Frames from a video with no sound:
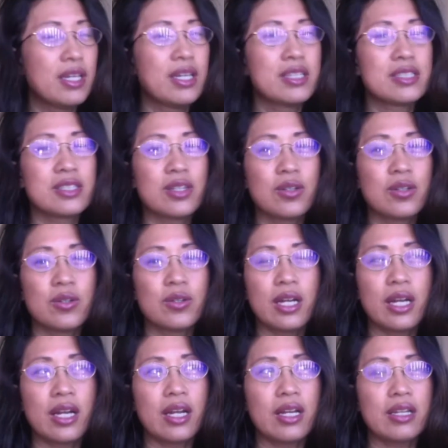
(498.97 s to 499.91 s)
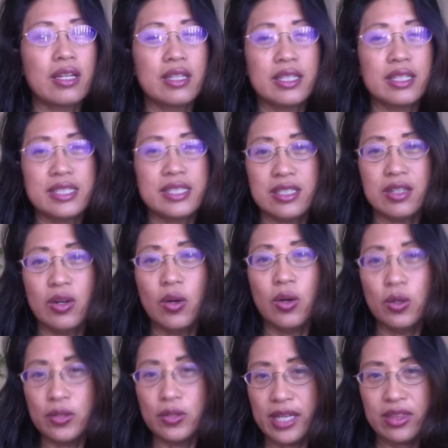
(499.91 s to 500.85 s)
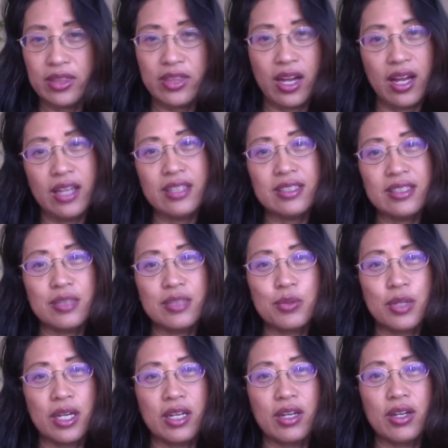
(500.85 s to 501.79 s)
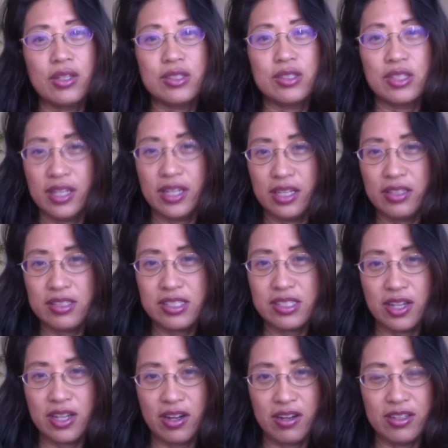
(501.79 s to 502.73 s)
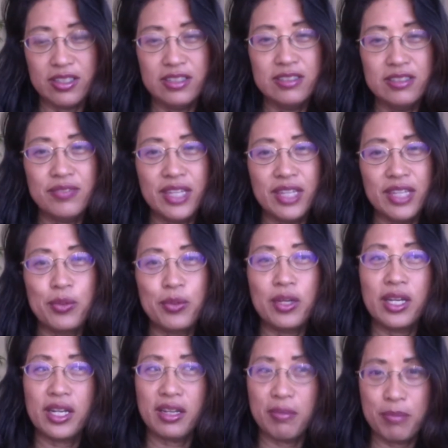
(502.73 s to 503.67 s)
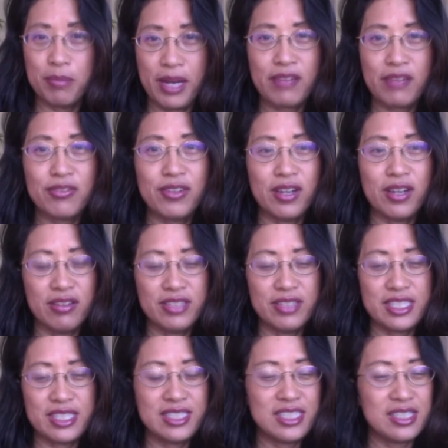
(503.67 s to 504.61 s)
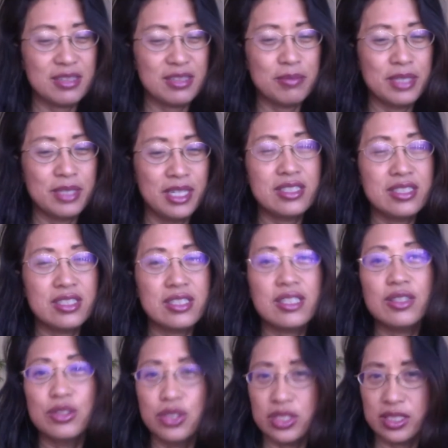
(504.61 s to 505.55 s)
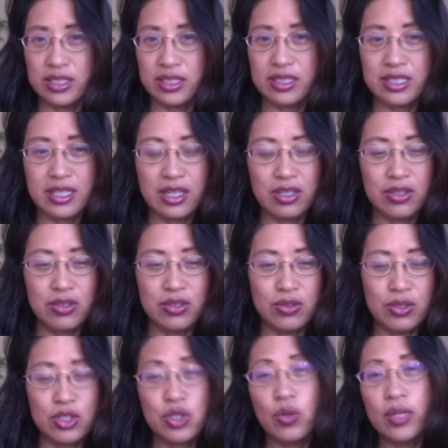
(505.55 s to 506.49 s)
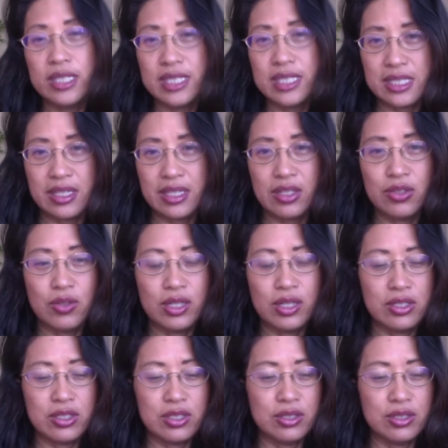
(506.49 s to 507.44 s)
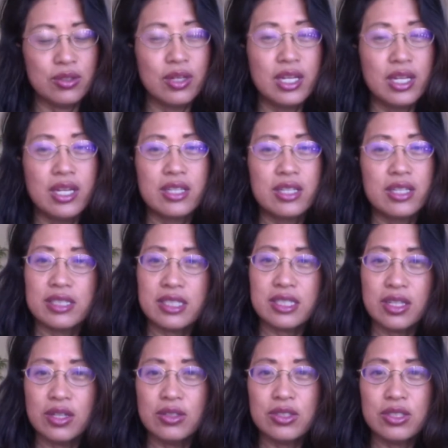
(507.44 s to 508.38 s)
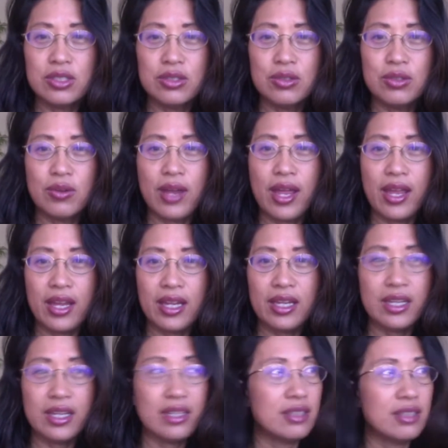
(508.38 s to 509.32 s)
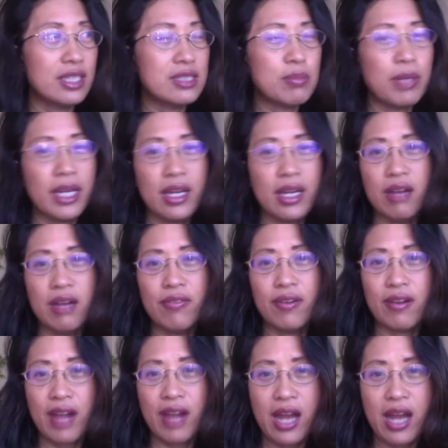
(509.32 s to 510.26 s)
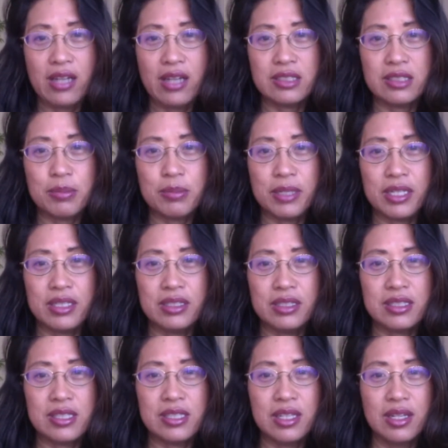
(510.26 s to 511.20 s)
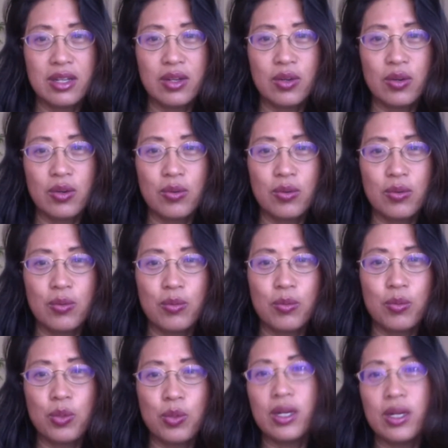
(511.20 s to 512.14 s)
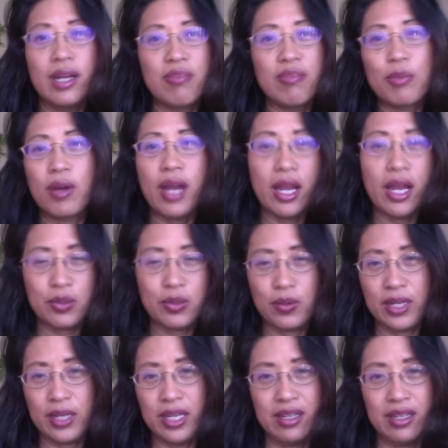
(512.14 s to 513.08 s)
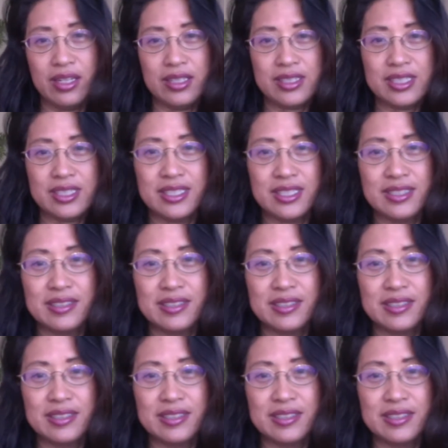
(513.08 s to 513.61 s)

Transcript: So listener, hold that thought. We're going to go to the other scenario, and we're going to come back for obviously some solutions or choices that you can do. So let's go to, hey, let's pay off our house because we'll have more equity in it.